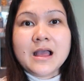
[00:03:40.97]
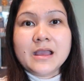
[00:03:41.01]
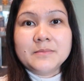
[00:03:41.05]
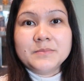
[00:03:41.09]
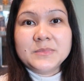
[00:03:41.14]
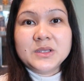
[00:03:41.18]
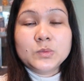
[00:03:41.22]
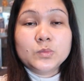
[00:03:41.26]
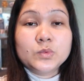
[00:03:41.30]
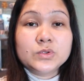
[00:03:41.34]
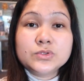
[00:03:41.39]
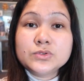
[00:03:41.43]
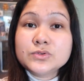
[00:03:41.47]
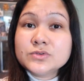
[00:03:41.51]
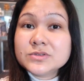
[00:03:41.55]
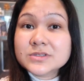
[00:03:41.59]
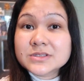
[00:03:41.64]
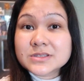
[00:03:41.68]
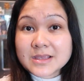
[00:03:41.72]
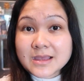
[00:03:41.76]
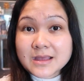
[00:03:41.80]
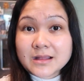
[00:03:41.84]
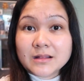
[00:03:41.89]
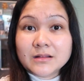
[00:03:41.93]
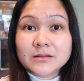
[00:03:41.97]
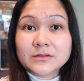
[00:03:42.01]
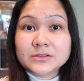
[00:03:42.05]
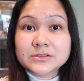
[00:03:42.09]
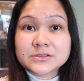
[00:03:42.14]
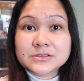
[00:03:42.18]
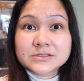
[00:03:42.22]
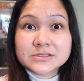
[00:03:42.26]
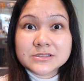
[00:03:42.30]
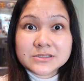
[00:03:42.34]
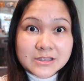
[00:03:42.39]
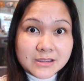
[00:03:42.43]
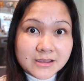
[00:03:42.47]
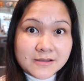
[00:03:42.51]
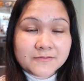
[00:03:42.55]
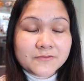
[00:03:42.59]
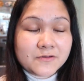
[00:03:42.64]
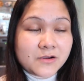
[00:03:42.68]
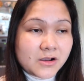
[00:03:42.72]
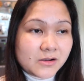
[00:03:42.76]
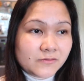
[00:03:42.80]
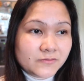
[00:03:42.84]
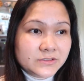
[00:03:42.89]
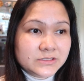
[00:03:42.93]
I mean, we do sell stuff
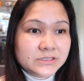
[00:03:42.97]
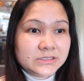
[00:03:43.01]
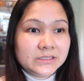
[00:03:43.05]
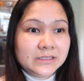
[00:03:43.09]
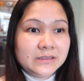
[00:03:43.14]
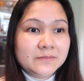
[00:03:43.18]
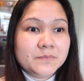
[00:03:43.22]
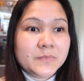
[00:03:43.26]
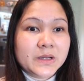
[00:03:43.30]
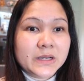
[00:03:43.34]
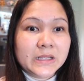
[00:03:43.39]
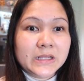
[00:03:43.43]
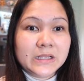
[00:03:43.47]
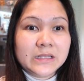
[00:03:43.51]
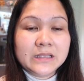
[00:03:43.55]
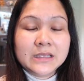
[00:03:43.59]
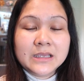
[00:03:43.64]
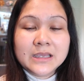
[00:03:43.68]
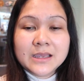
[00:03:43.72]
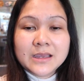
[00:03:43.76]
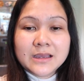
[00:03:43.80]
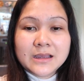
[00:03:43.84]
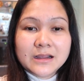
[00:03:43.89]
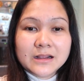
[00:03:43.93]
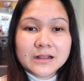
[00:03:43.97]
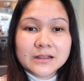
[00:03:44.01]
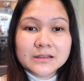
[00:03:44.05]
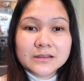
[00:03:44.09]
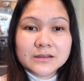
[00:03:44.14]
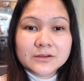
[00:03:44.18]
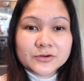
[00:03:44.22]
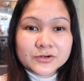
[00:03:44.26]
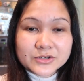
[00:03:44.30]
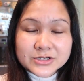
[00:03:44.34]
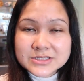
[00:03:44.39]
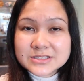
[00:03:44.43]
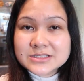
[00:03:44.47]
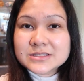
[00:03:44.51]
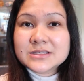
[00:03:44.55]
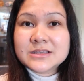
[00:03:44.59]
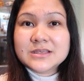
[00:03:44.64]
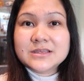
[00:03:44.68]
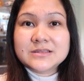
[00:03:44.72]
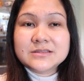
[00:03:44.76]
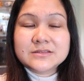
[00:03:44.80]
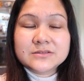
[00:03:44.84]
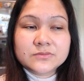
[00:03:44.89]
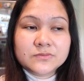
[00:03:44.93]
obviously, but Chris
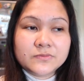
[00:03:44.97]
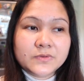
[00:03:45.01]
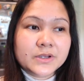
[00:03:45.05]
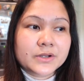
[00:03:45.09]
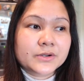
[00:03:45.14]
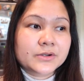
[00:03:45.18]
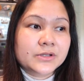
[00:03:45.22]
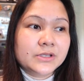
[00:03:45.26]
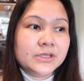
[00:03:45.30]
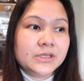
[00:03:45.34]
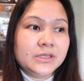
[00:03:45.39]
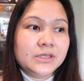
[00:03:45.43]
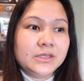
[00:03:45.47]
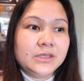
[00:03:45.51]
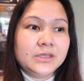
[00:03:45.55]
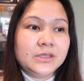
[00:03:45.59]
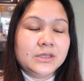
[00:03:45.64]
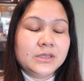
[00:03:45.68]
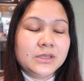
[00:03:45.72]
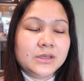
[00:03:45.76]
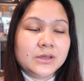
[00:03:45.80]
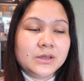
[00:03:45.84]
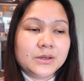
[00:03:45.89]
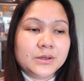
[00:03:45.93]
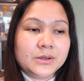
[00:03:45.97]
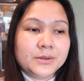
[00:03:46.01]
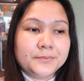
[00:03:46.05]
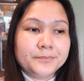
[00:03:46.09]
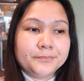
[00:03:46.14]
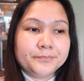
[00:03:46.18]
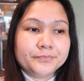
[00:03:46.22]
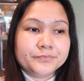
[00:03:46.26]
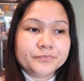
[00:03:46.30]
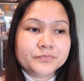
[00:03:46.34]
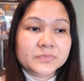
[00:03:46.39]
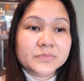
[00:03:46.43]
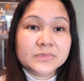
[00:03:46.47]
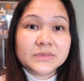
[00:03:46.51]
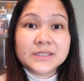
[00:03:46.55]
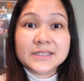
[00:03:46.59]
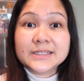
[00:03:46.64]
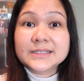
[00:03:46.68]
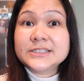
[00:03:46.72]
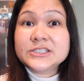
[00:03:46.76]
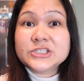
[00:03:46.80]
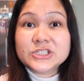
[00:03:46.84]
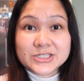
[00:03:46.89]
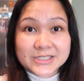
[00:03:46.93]
is very
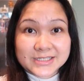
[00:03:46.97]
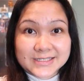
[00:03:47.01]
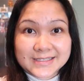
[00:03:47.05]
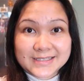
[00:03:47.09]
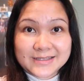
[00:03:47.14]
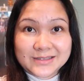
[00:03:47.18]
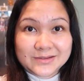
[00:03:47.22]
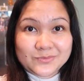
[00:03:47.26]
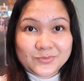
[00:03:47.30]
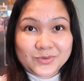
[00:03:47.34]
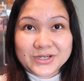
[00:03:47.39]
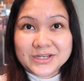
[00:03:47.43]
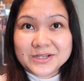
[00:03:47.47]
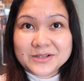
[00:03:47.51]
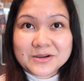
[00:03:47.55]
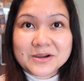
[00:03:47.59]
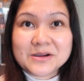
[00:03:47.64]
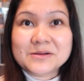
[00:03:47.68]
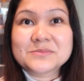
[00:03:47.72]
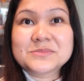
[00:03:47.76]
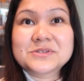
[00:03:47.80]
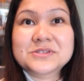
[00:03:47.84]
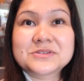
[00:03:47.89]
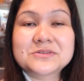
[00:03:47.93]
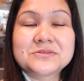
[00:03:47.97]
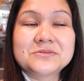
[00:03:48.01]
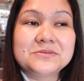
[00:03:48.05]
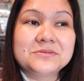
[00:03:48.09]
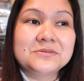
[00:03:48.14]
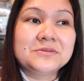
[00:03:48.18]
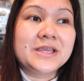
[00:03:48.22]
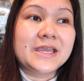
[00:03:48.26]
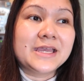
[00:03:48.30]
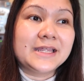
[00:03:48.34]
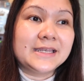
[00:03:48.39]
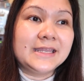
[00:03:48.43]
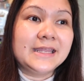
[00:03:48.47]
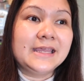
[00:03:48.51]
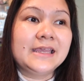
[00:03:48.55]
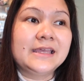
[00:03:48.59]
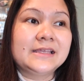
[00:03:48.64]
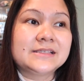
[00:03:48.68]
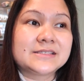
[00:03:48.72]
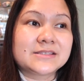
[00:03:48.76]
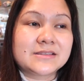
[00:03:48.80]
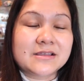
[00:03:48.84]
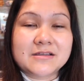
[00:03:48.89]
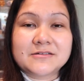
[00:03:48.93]
diligent when it comes to
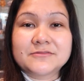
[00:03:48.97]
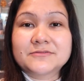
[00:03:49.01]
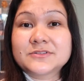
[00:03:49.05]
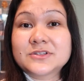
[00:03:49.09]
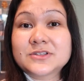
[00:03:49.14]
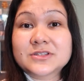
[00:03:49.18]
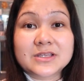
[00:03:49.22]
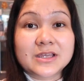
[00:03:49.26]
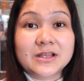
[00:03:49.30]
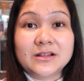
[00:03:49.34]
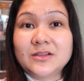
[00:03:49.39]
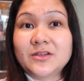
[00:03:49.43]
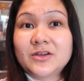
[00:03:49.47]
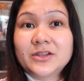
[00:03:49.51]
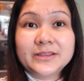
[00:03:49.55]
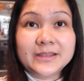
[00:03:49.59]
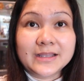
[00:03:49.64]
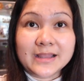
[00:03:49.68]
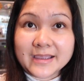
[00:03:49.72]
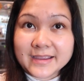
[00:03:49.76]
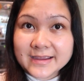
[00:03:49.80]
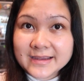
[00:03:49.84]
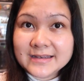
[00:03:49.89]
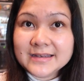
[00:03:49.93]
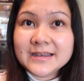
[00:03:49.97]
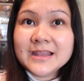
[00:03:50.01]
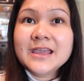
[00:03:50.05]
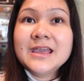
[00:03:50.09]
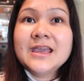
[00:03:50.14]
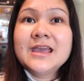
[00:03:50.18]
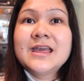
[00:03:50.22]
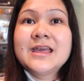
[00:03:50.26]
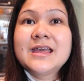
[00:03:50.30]
getting stuff to sell online.